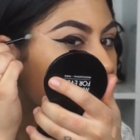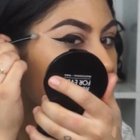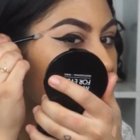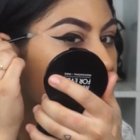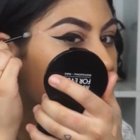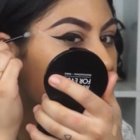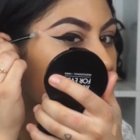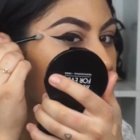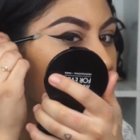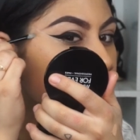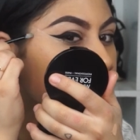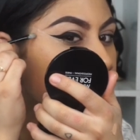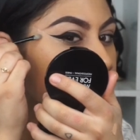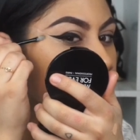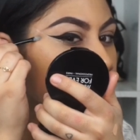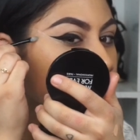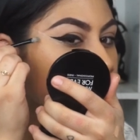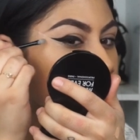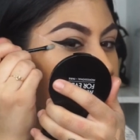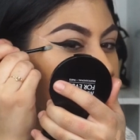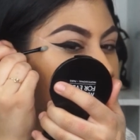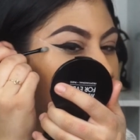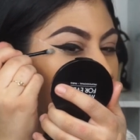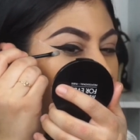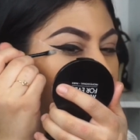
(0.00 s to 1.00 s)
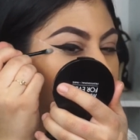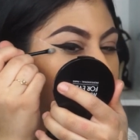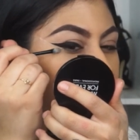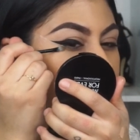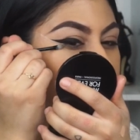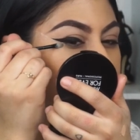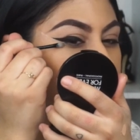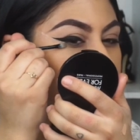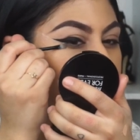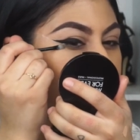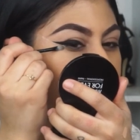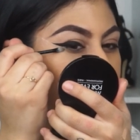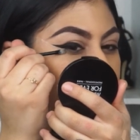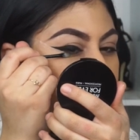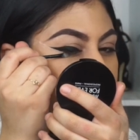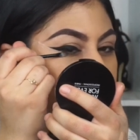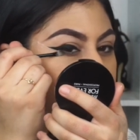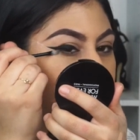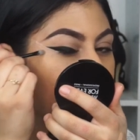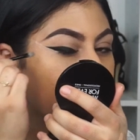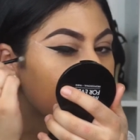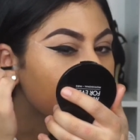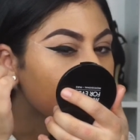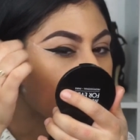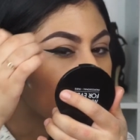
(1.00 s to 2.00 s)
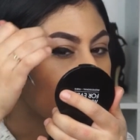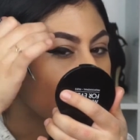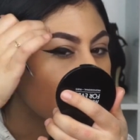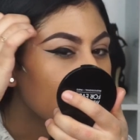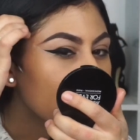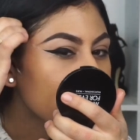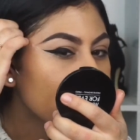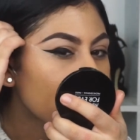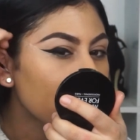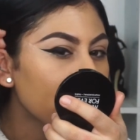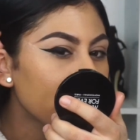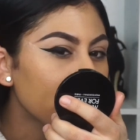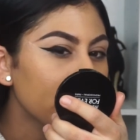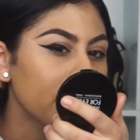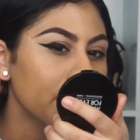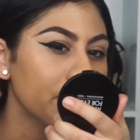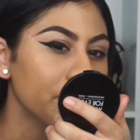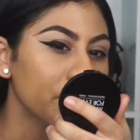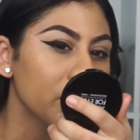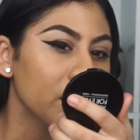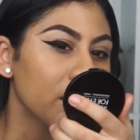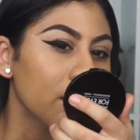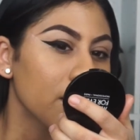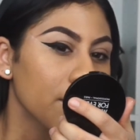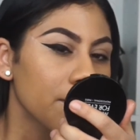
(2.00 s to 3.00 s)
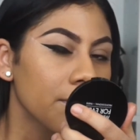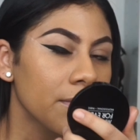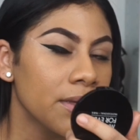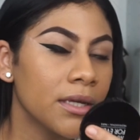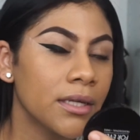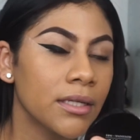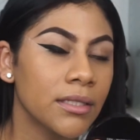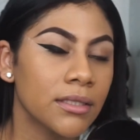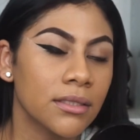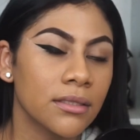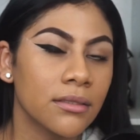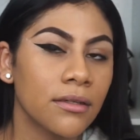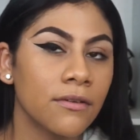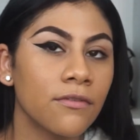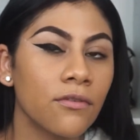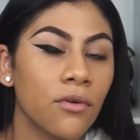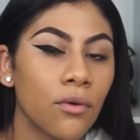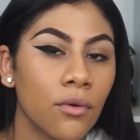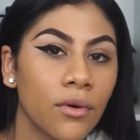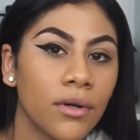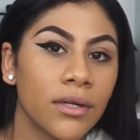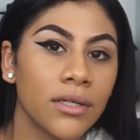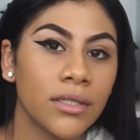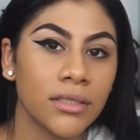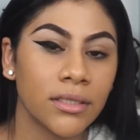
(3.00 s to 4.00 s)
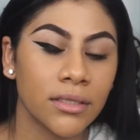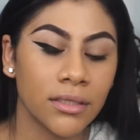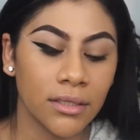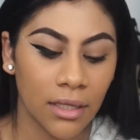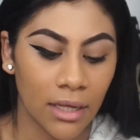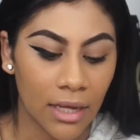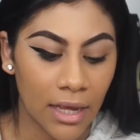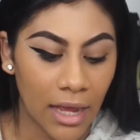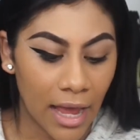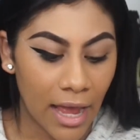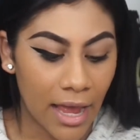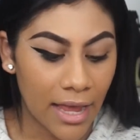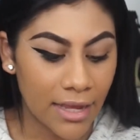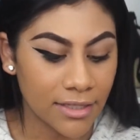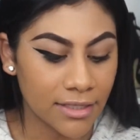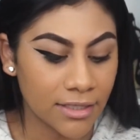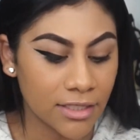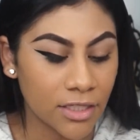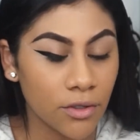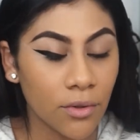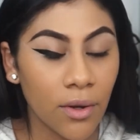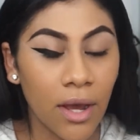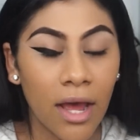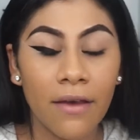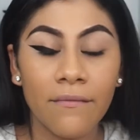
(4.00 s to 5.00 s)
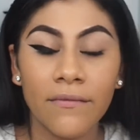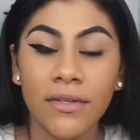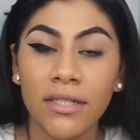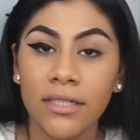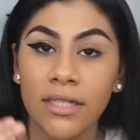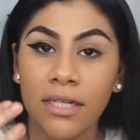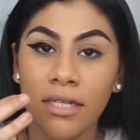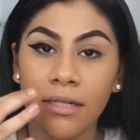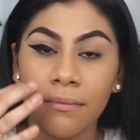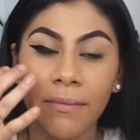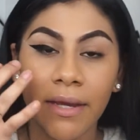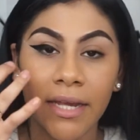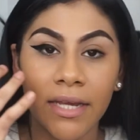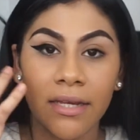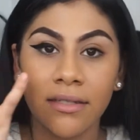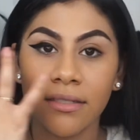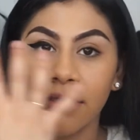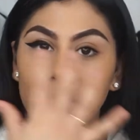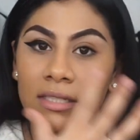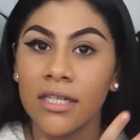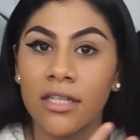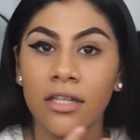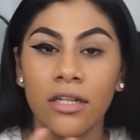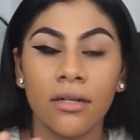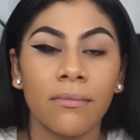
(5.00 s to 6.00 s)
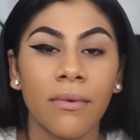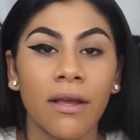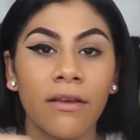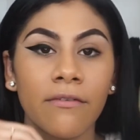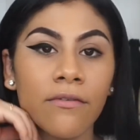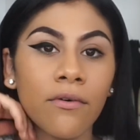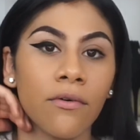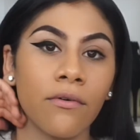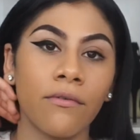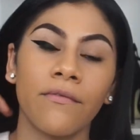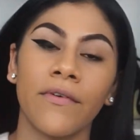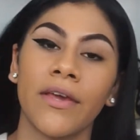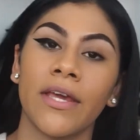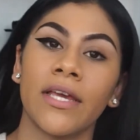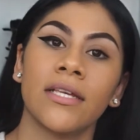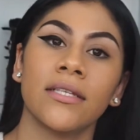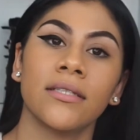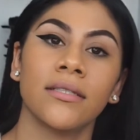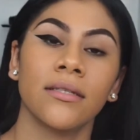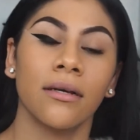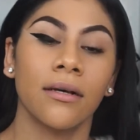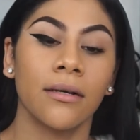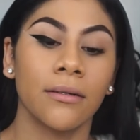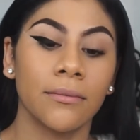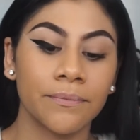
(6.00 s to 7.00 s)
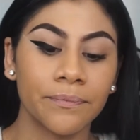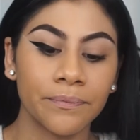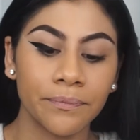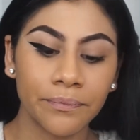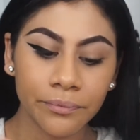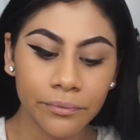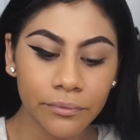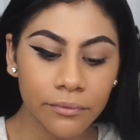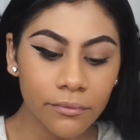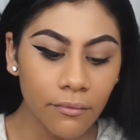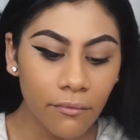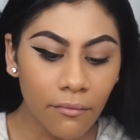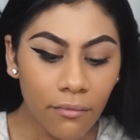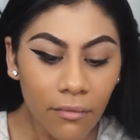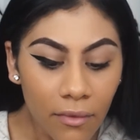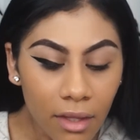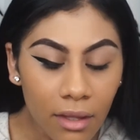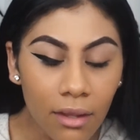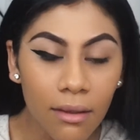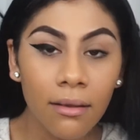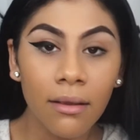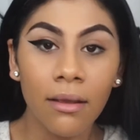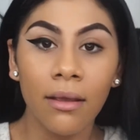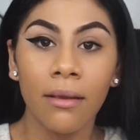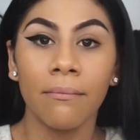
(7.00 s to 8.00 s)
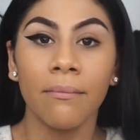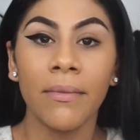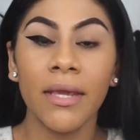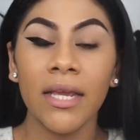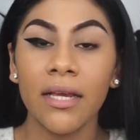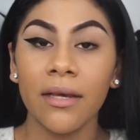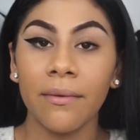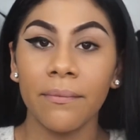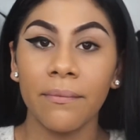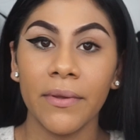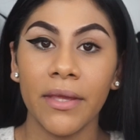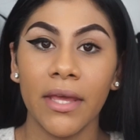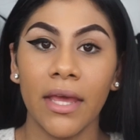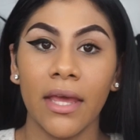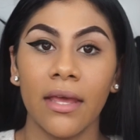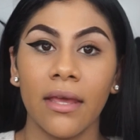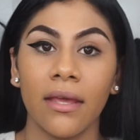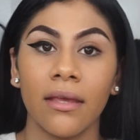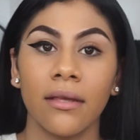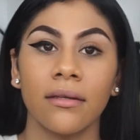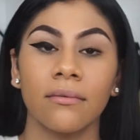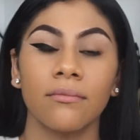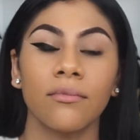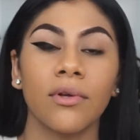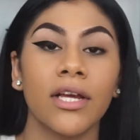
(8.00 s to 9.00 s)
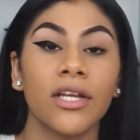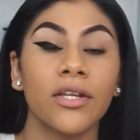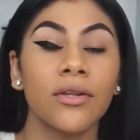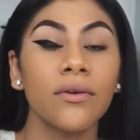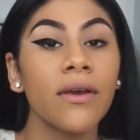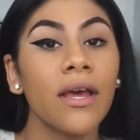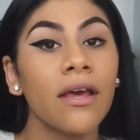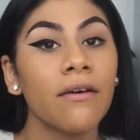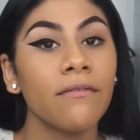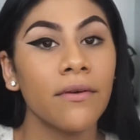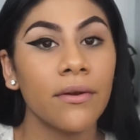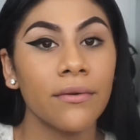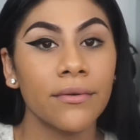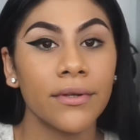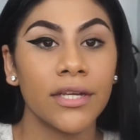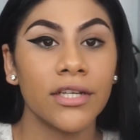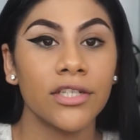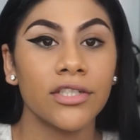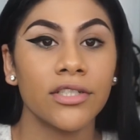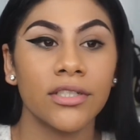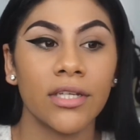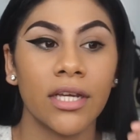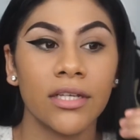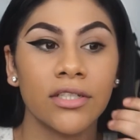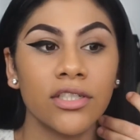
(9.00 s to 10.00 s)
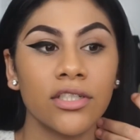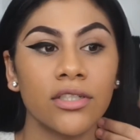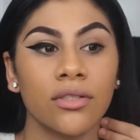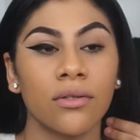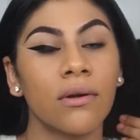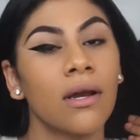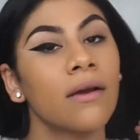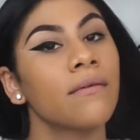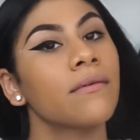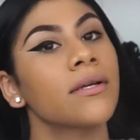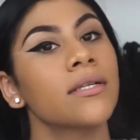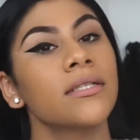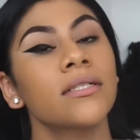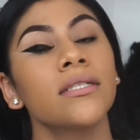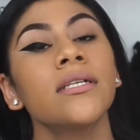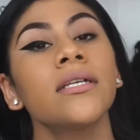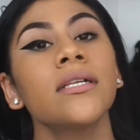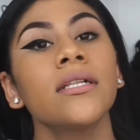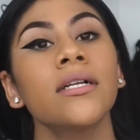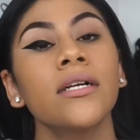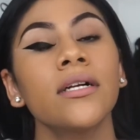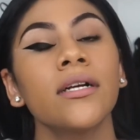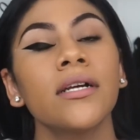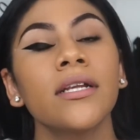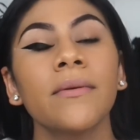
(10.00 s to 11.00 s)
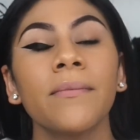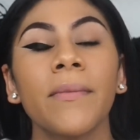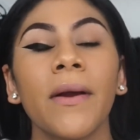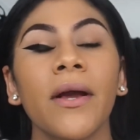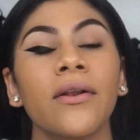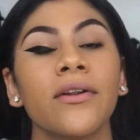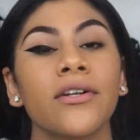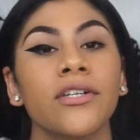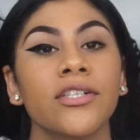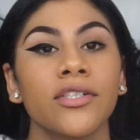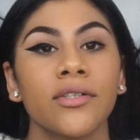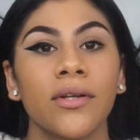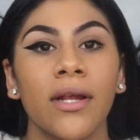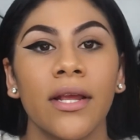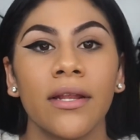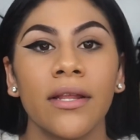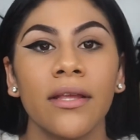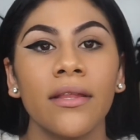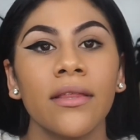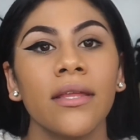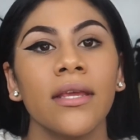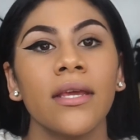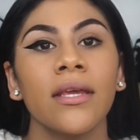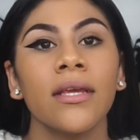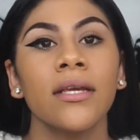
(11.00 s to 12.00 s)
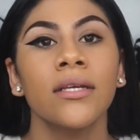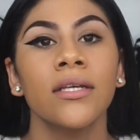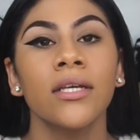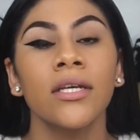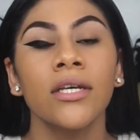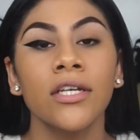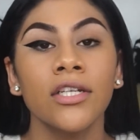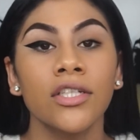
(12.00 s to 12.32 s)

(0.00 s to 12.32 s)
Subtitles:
I bring concealer downwards. You don't really have to worry about it, because of course I still haven't done my concealer, my full face makeup yet. Well, I do have foundation, I just don't have concealer or any powders or anything.